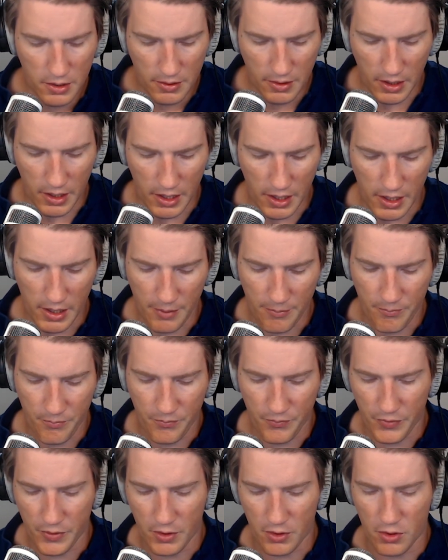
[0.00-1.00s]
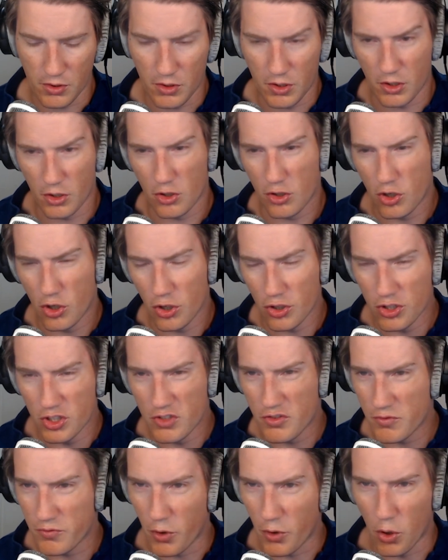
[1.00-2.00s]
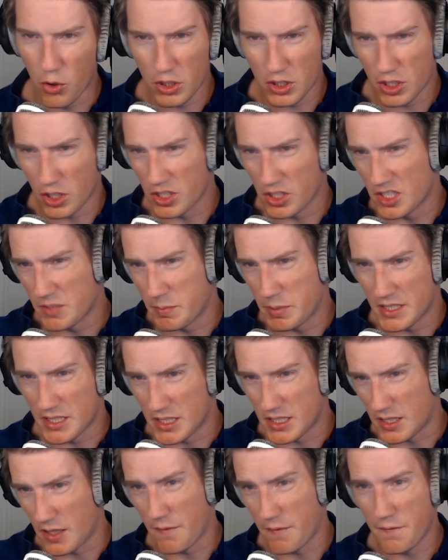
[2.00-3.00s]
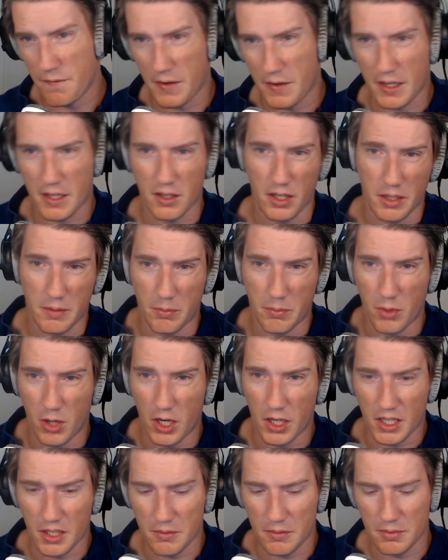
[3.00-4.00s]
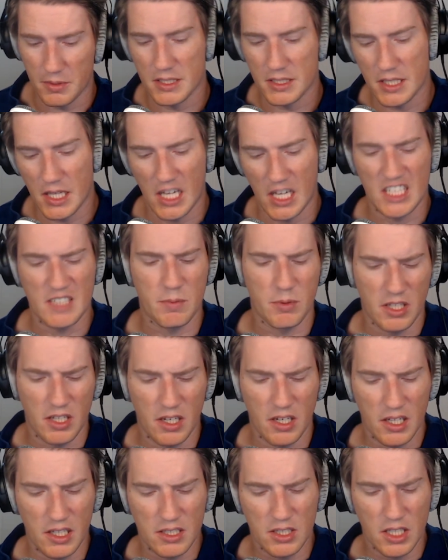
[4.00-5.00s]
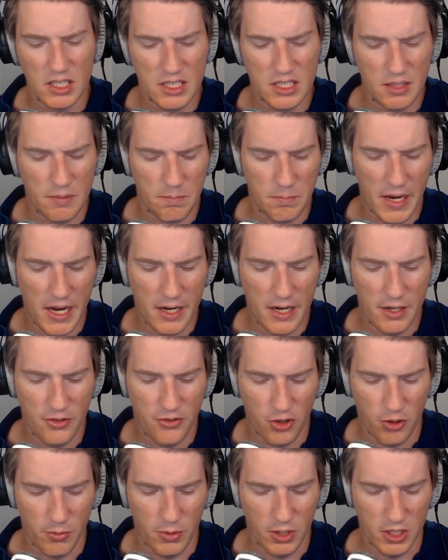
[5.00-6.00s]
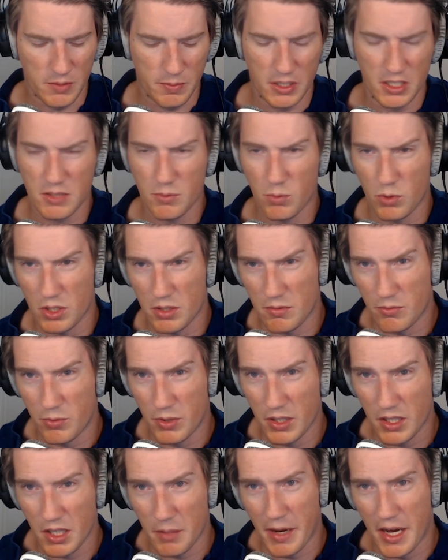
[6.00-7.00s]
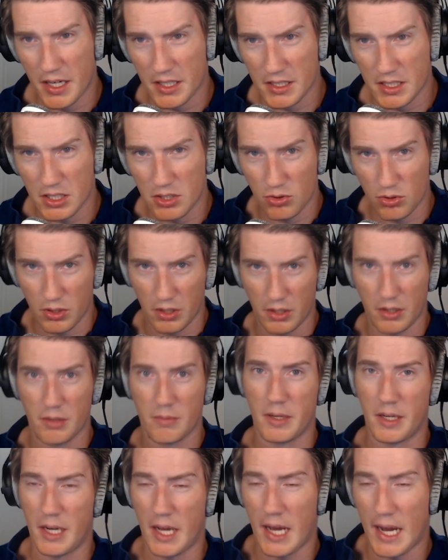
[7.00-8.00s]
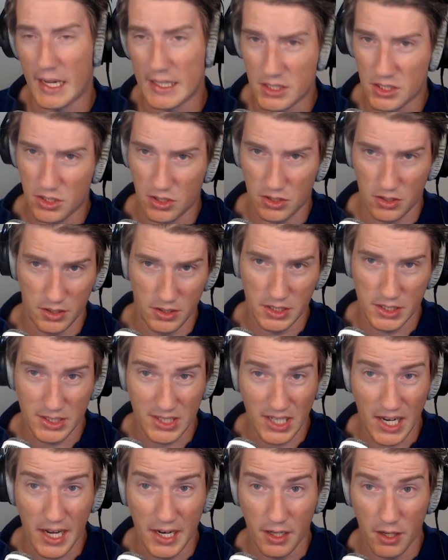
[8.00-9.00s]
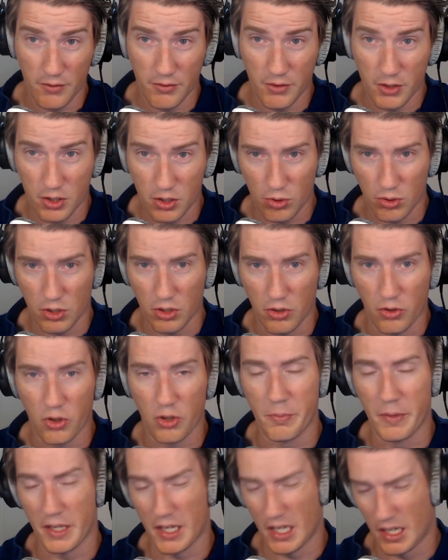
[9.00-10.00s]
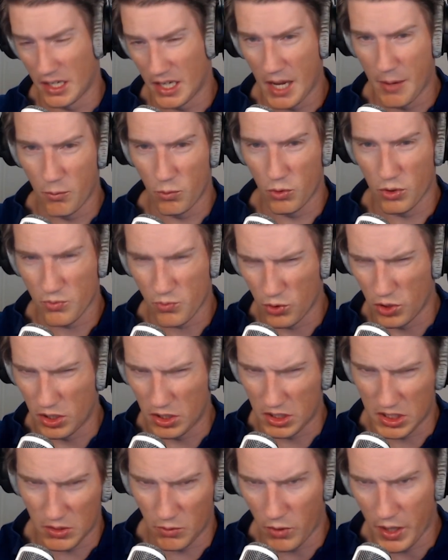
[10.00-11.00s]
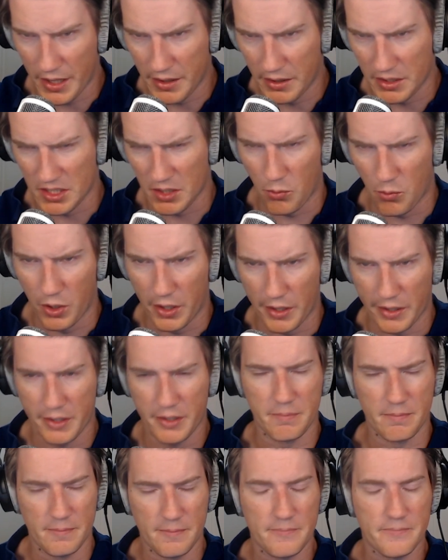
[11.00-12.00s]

Um, you could focus on specific like market mistakes, but it doesn't matter so much because what really matters is to enhance your understanding of the total gold making game, what works and why does it work.